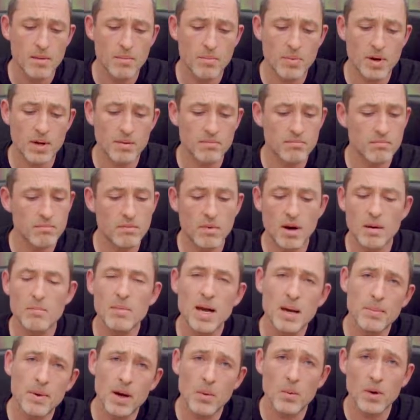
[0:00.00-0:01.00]
but
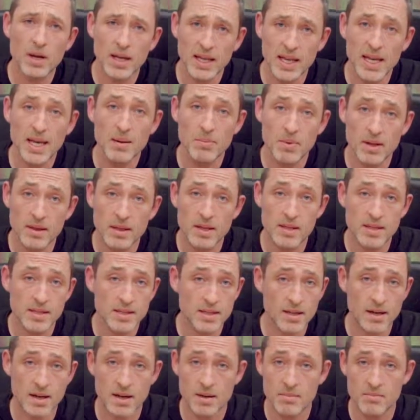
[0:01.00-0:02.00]
maybe I want to keep it this
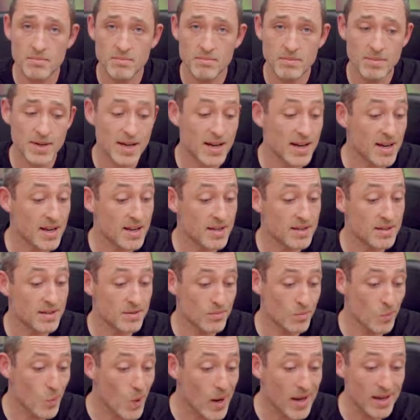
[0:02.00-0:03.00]
time and
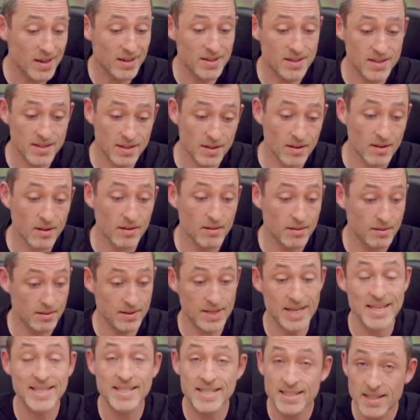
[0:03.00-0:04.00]
wait until
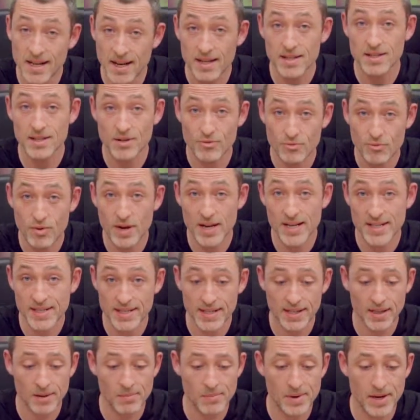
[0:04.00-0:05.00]
these stacks have raised
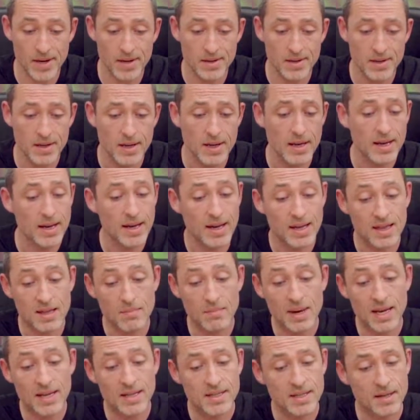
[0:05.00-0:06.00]
a little bit. In the
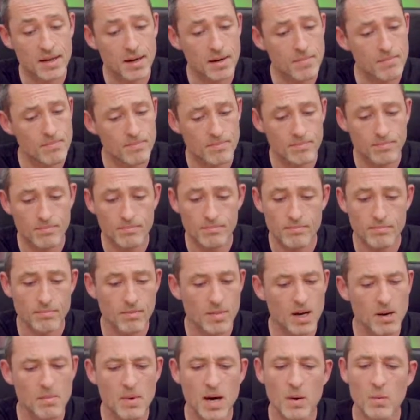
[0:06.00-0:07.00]
meantime,
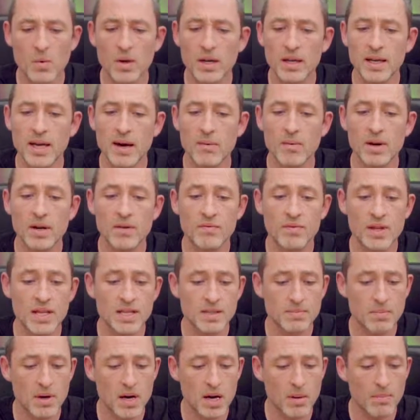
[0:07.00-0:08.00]
I might want to get rid of
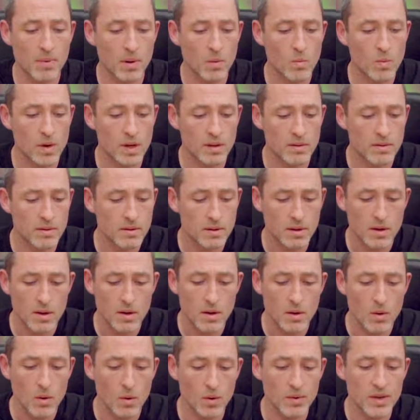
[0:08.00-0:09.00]
this purple one,
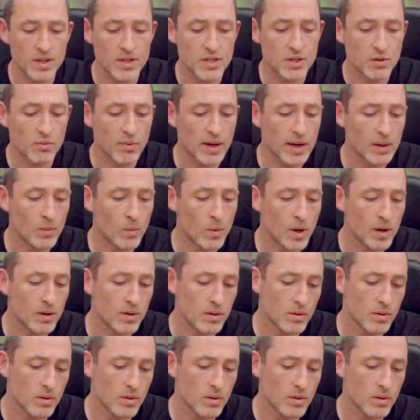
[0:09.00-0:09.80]
or this green one,